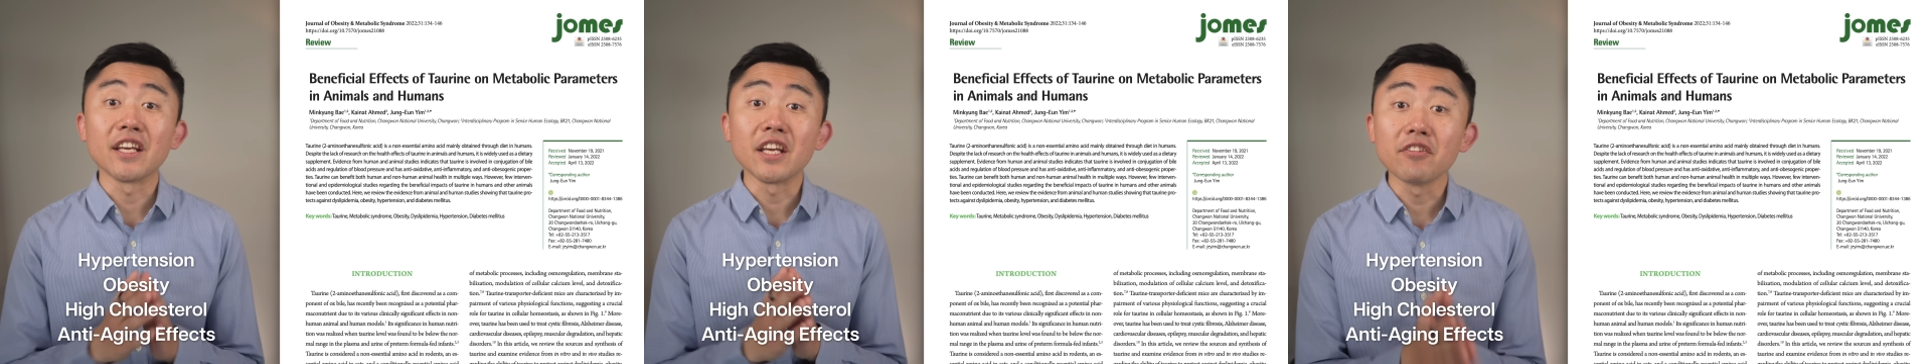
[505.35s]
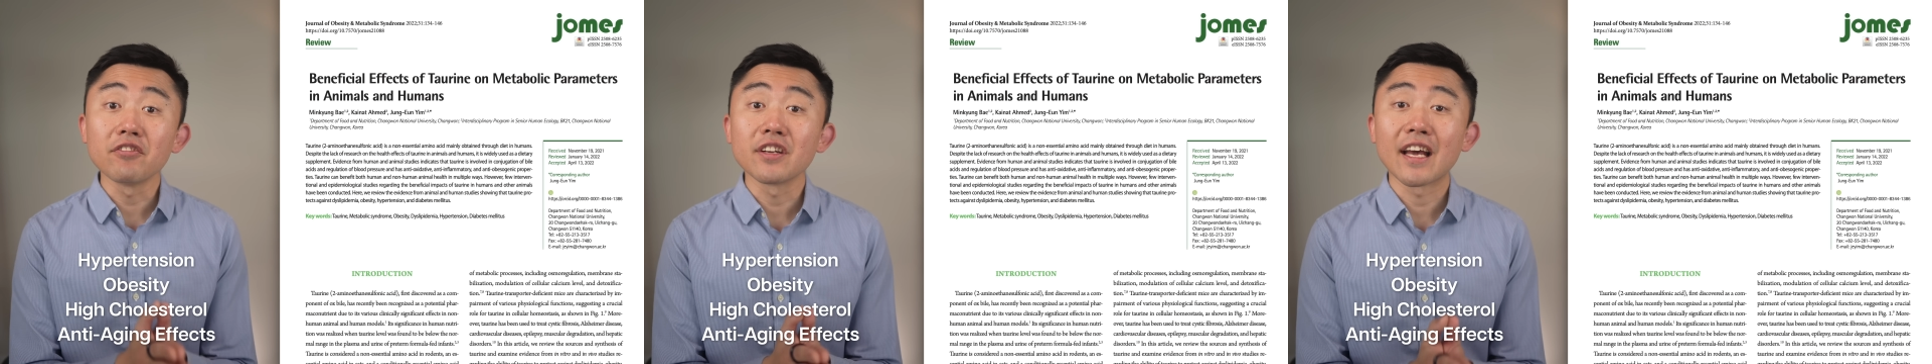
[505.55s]

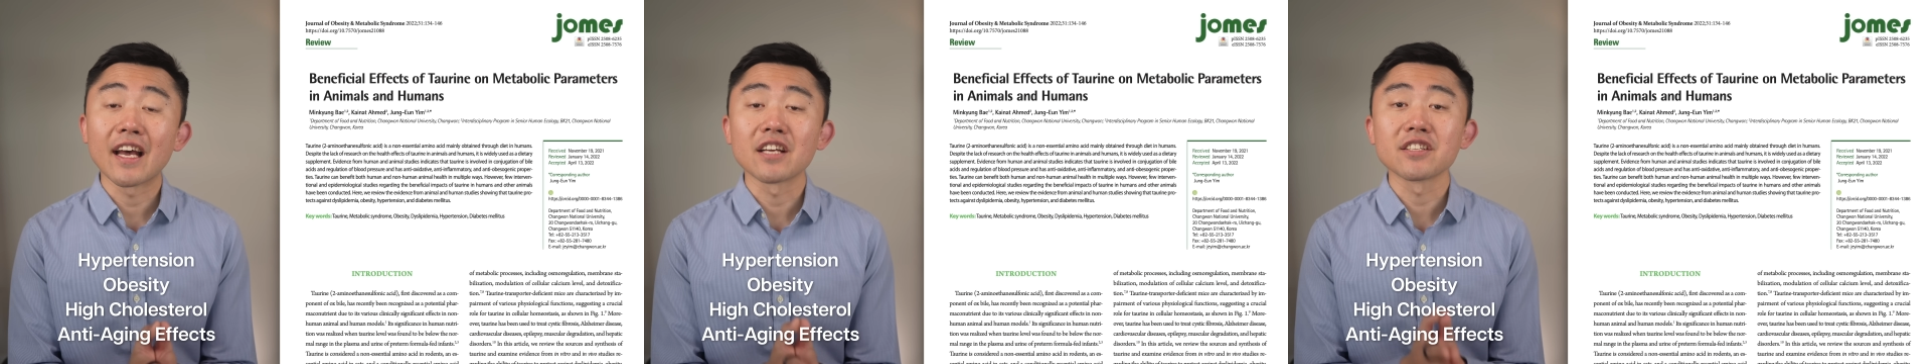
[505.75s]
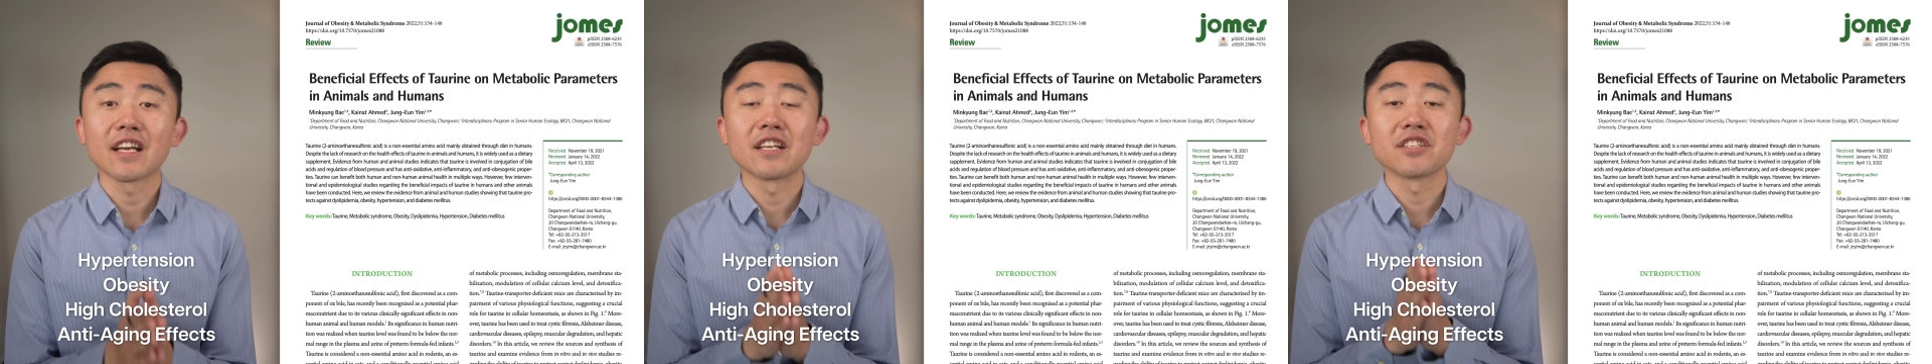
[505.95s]
even
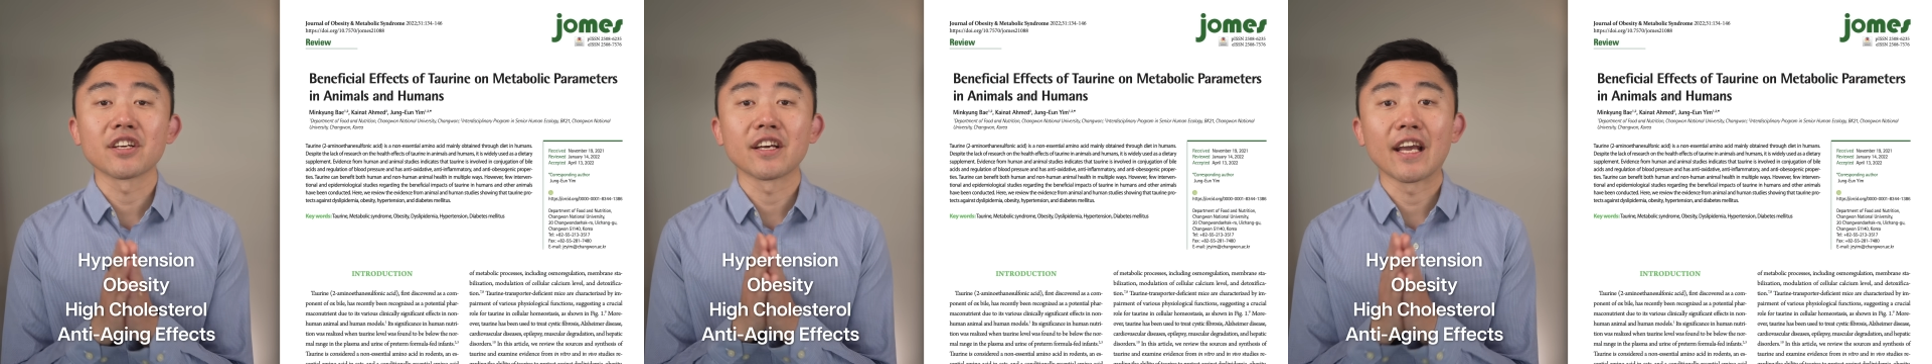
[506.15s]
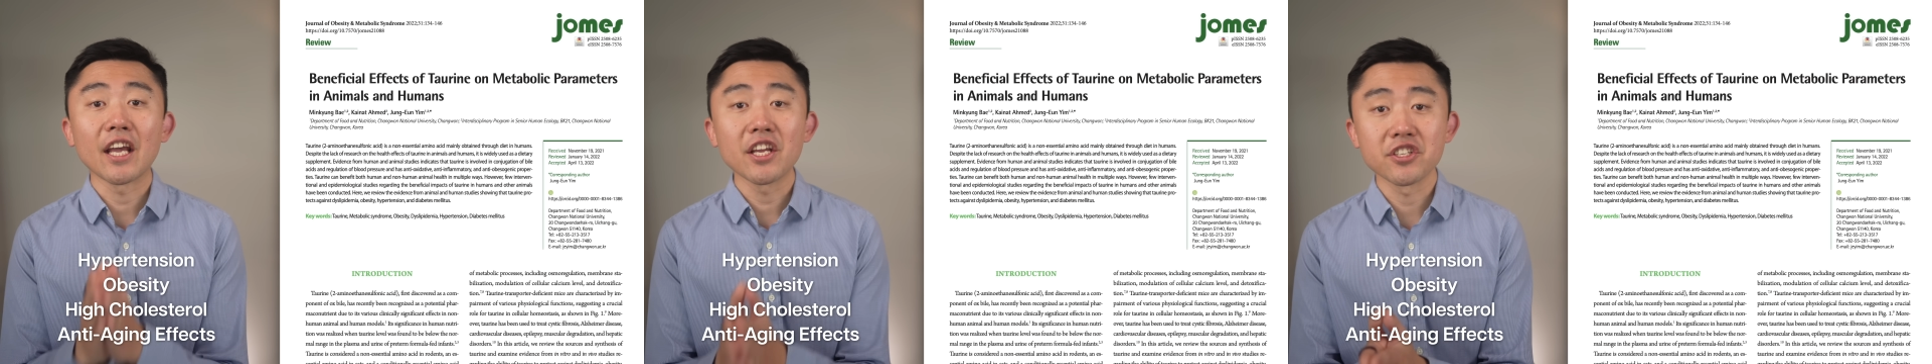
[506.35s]
has
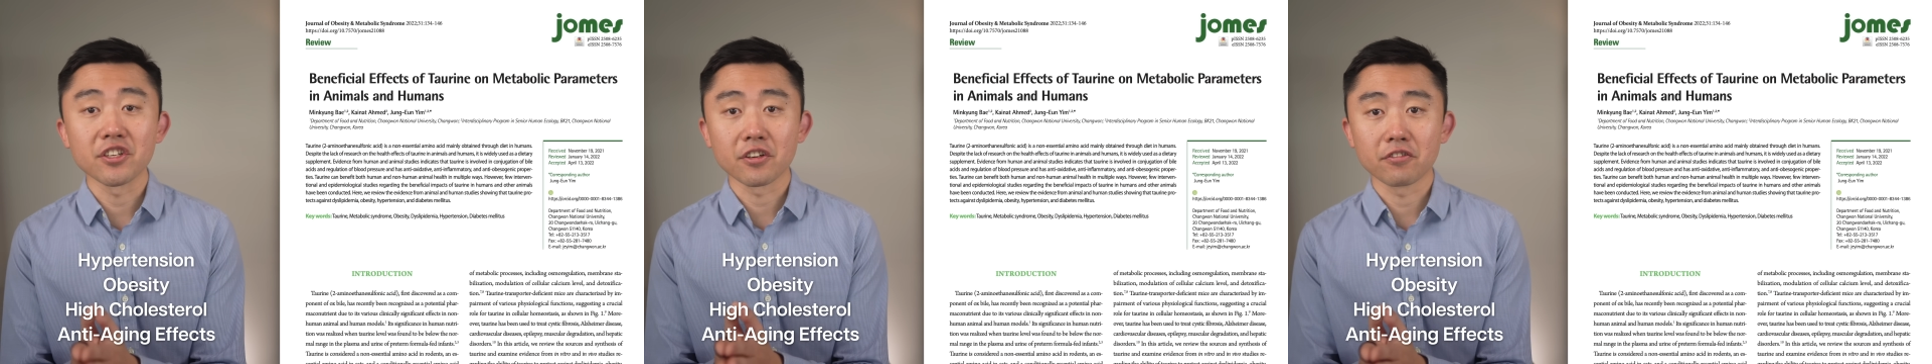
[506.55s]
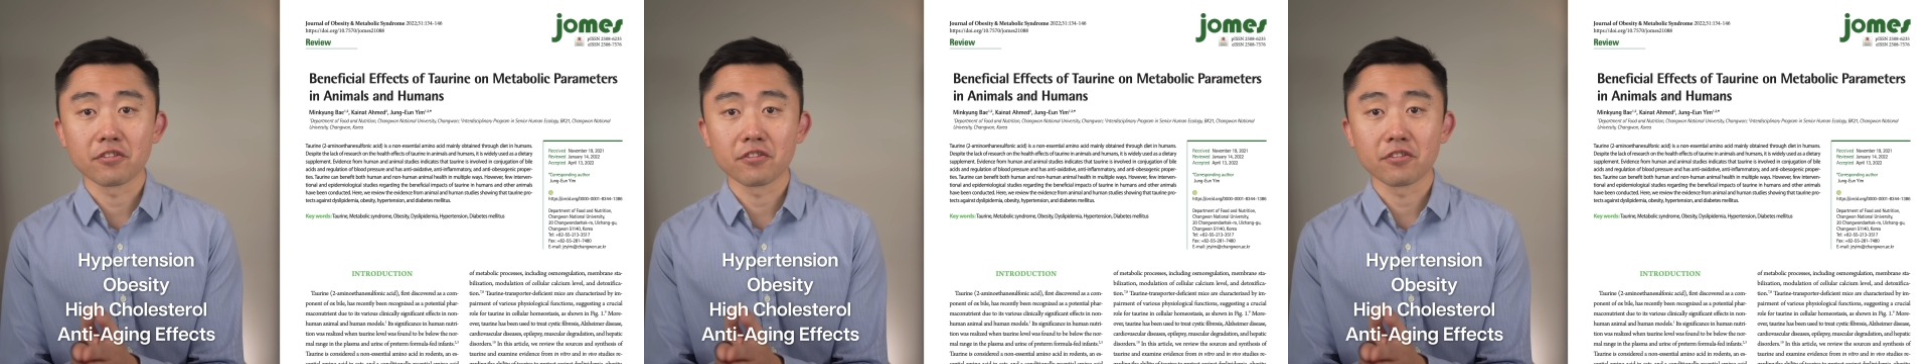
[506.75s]
anti-aging